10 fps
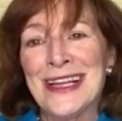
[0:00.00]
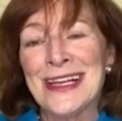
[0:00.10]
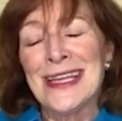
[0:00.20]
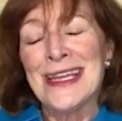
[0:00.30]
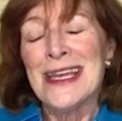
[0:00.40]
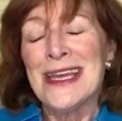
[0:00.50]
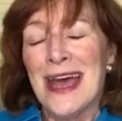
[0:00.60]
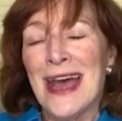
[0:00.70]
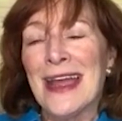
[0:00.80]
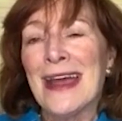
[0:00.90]
And
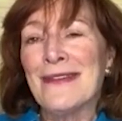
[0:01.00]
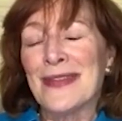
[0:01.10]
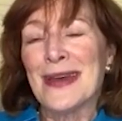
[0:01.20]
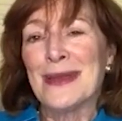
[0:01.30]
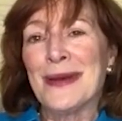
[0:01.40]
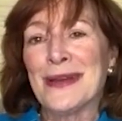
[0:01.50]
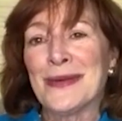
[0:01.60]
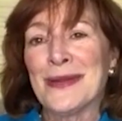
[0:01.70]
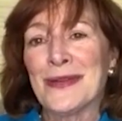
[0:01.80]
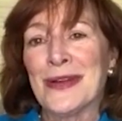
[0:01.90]
I have thought about it
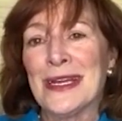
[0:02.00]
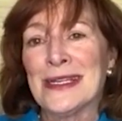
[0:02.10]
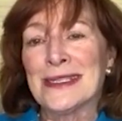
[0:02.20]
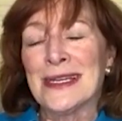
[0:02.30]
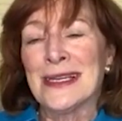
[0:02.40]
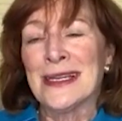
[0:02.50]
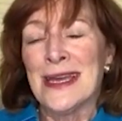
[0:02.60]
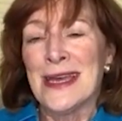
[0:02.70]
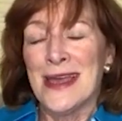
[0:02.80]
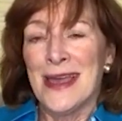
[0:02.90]
with Grace, and
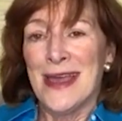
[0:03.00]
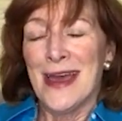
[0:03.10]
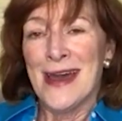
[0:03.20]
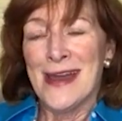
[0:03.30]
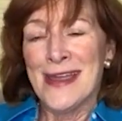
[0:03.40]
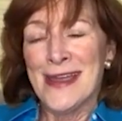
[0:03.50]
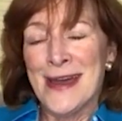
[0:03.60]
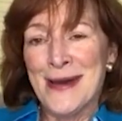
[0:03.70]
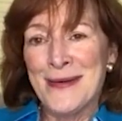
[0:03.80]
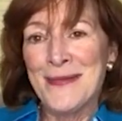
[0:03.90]

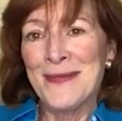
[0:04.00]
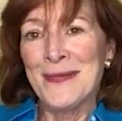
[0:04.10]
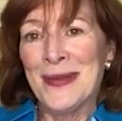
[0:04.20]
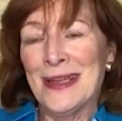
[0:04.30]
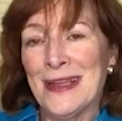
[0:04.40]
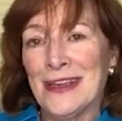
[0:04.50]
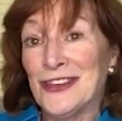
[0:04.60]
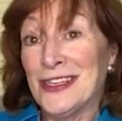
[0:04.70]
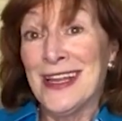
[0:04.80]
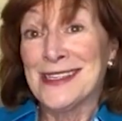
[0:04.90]
I,
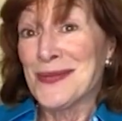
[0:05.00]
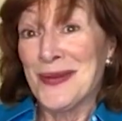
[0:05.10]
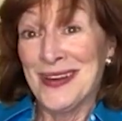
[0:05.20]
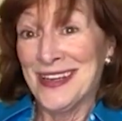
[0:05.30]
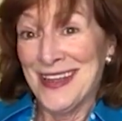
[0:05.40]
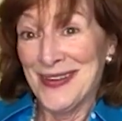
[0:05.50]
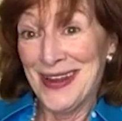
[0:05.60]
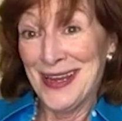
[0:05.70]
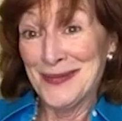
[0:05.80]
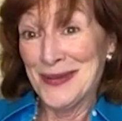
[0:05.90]
she doesn't want another
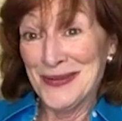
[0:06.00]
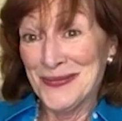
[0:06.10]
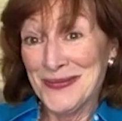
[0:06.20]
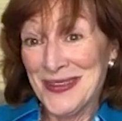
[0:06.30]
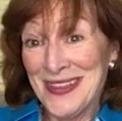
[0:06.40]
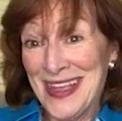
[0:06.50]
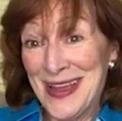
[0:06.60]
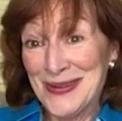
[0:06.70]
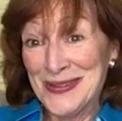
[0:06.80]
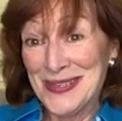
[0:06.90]
animal in the
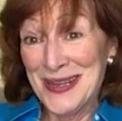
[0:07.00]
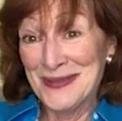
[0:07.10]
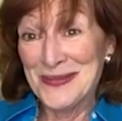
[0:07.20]
house yet.